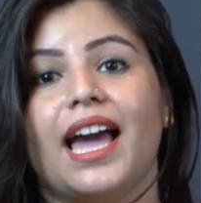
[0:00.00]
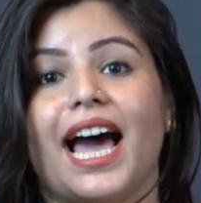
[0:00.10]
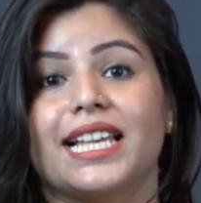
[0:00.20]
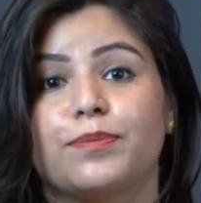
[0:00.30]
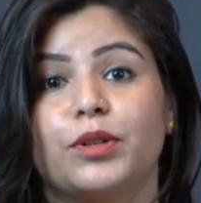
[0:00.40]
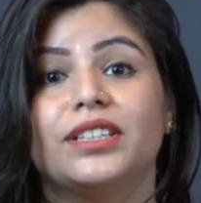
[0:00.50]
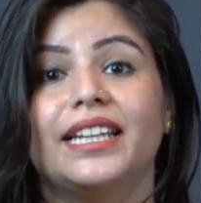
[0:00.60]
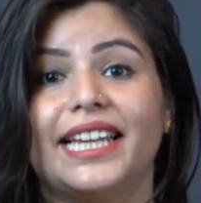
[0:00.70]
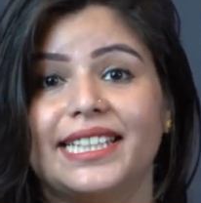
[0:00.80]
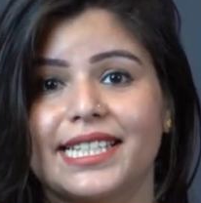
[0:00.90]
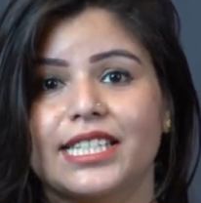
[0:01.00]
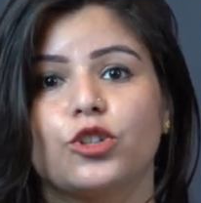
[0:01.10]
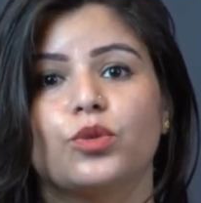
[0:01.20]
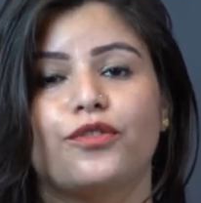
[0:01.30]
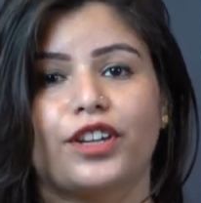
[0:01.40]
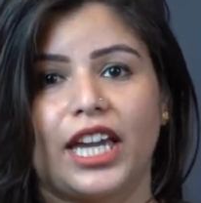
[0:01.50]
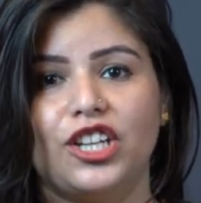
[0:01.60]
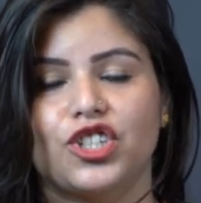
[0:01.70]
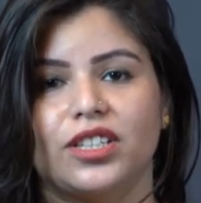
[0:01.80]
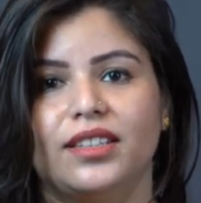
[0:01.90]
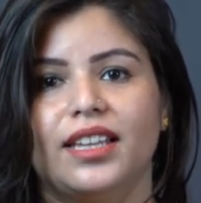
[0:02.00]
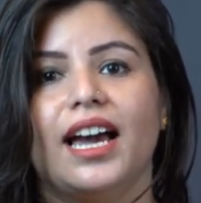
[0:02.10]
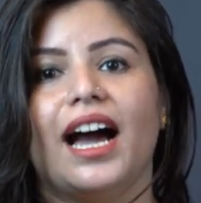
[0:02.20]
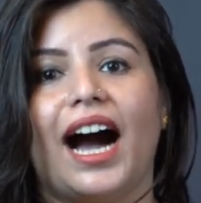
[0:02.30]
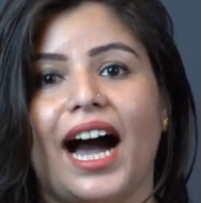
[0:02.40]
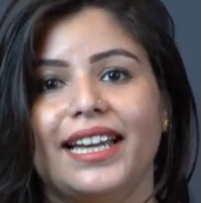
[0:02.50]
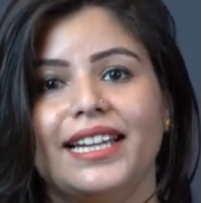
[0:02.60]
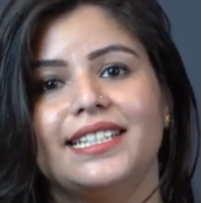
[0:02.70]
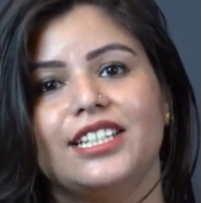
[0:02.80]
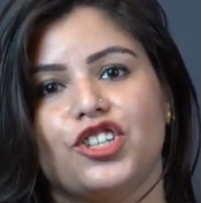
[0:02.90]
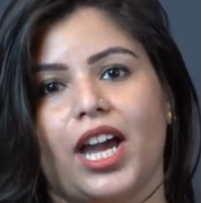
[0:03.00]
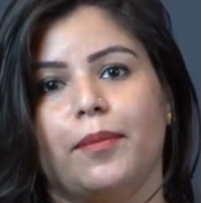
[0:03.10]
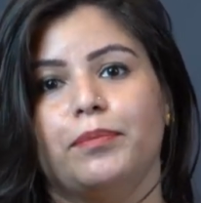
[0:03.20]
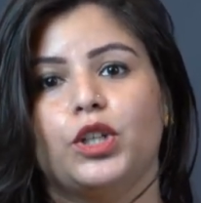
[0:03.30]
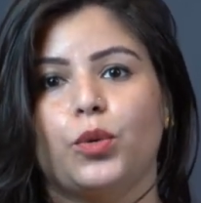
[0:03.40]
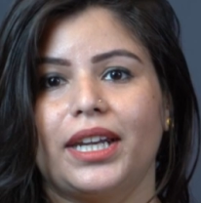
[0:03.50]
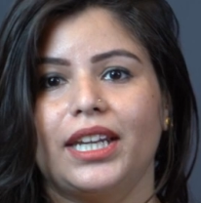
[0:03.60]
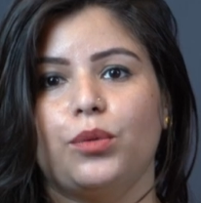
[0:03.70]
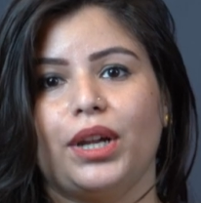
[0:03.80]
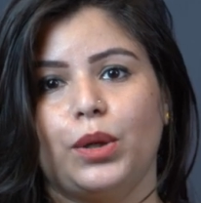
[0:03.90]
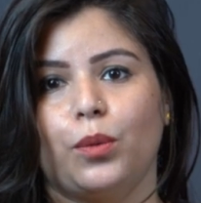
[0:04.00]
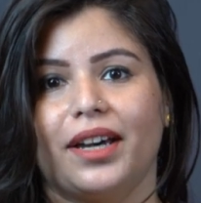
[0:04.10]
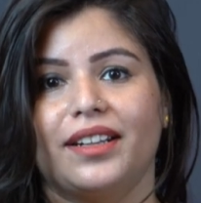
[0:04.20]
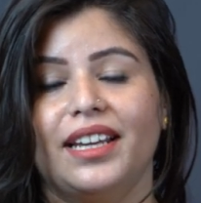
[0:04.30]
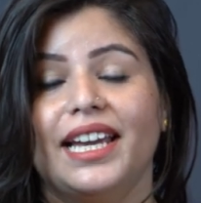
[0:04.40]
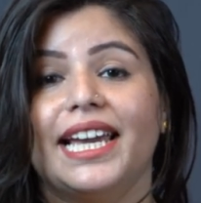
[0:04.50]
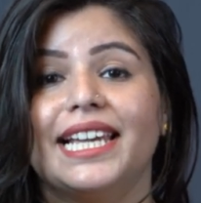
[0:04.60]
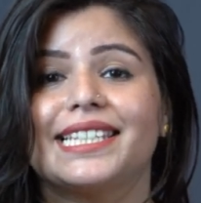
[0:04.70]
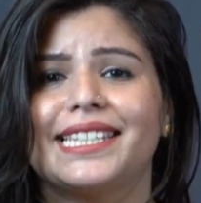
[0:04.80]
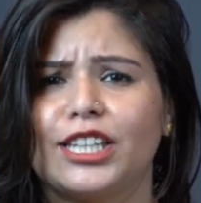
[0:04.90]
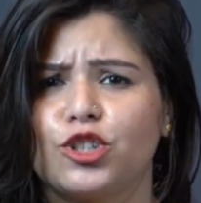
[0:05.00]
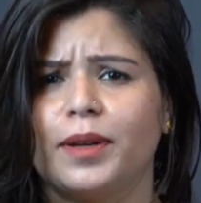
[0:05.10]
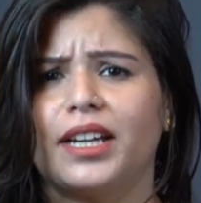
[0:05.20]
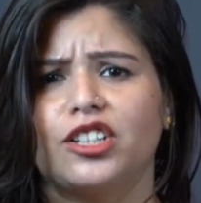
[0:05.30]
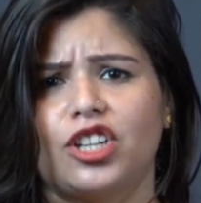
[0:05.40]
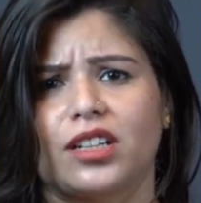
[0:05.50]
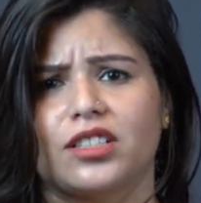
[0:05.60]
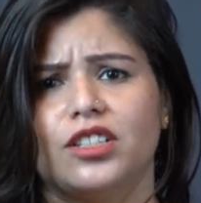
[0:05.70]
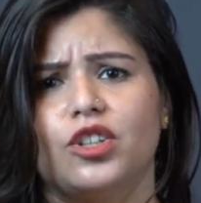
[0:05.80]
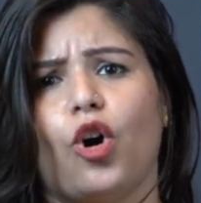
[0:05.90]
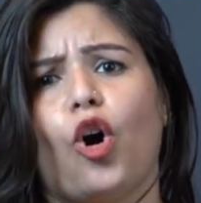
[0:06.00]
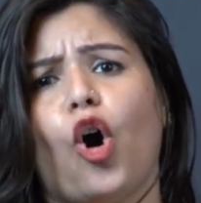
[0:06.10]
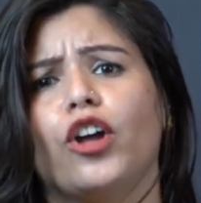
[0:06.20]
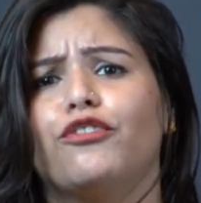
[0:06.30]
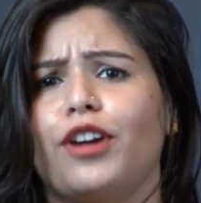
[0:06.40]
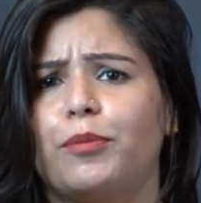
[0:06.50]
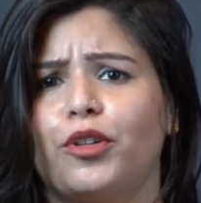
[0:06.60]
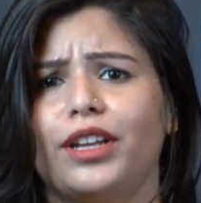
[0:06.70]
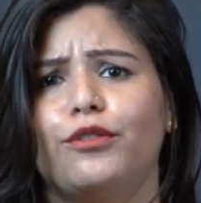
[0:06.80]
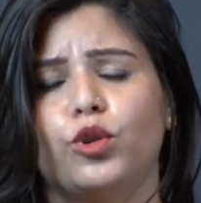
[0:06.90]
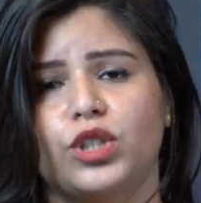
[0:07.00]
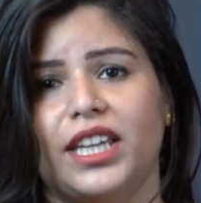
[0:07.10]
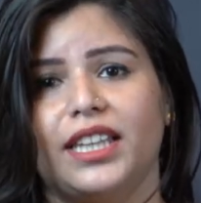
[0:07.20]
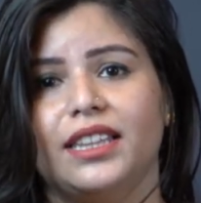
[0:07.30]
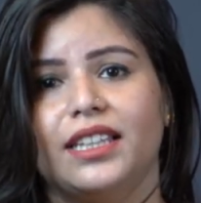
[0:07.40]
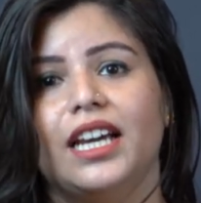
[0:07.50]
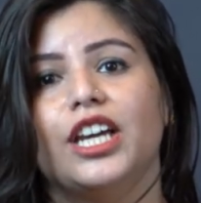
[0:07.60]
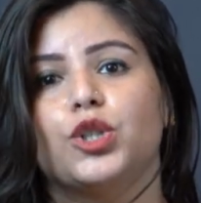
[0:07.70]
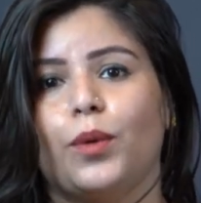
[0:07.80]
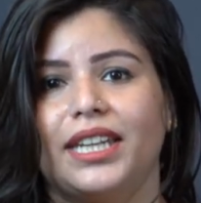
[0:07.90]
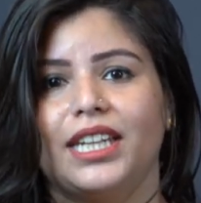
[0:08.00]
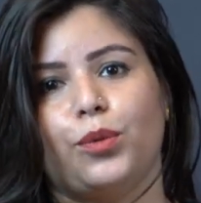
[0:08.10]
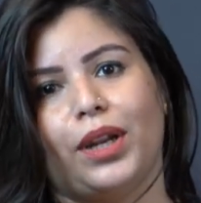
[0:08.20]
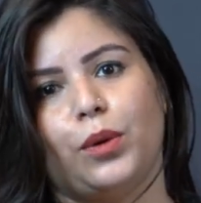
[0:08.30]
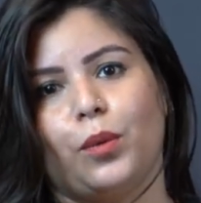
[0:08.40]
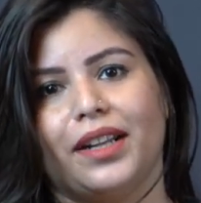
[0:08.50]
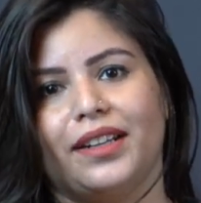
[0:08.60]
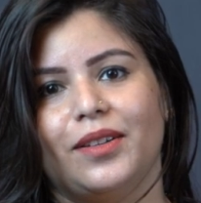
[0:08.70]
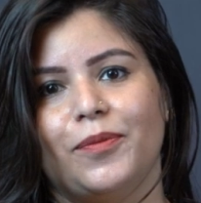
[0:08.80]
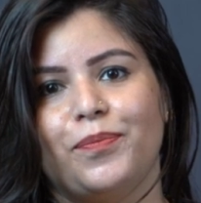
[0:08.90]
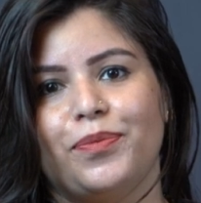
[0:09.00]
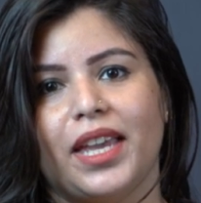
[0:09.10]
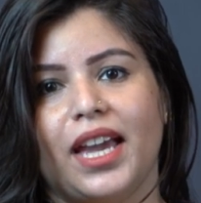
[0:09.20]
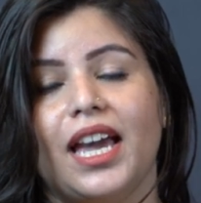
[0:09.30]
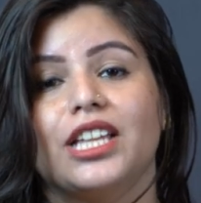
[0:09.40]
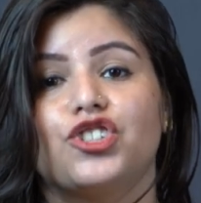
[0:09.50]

As per the latest notification, IIT JAM 2021 is set to be conducted on February 14, 2021.